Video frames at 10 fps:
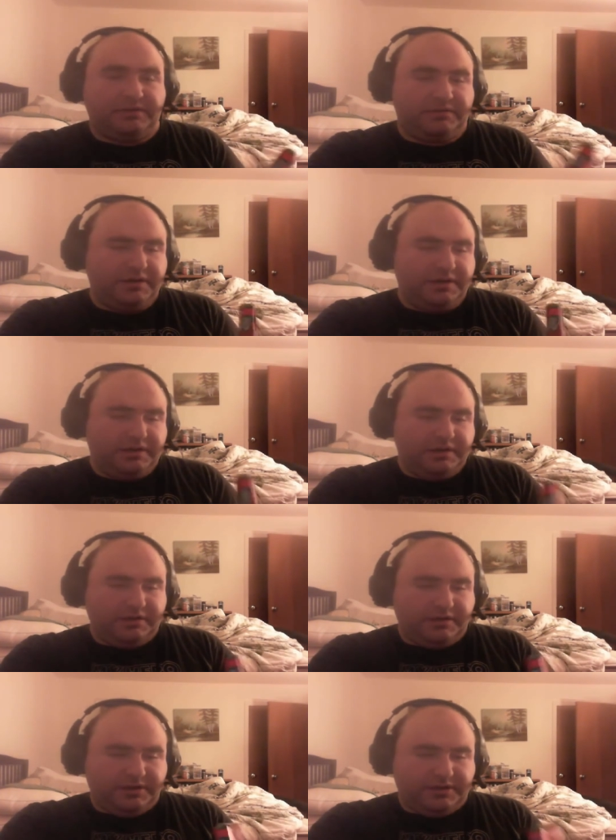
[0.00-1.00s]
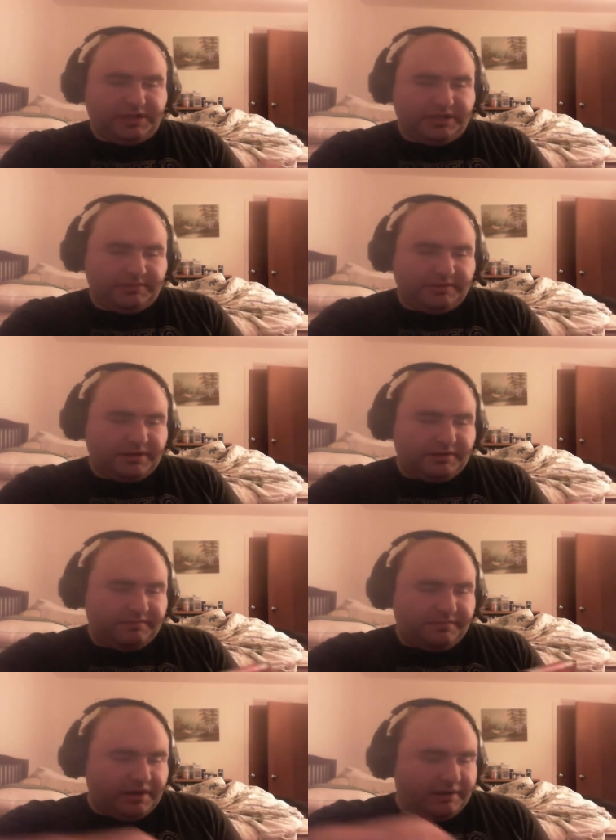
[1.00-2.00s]
So, holy shit, here we
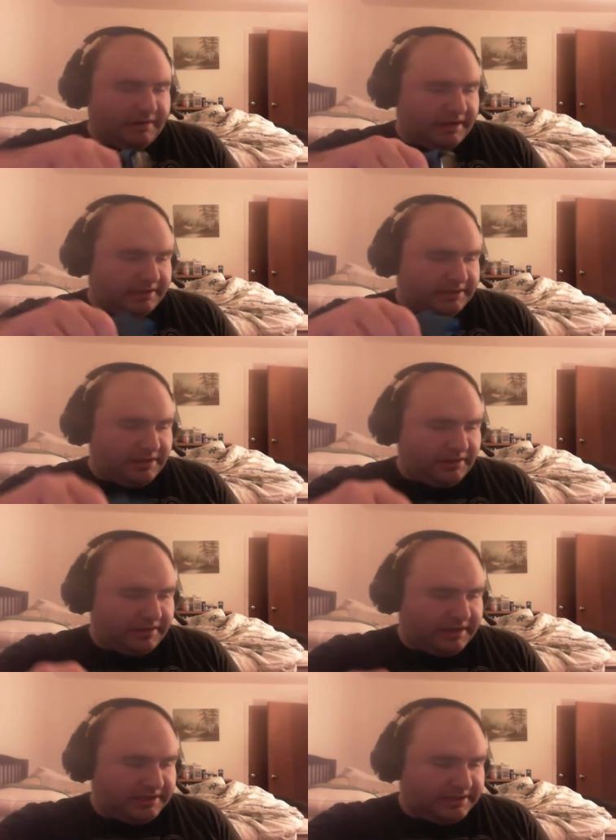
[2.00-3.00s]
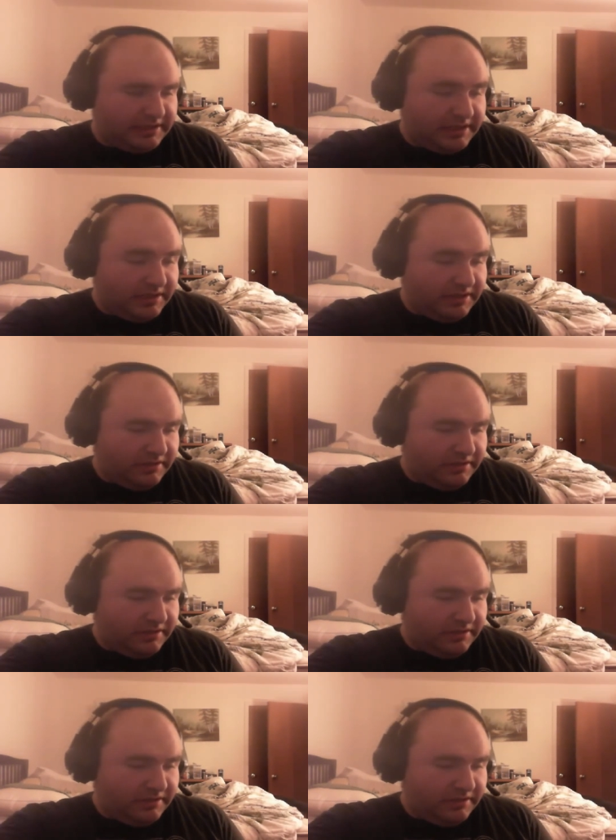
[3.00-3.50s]
go. Alright, so this...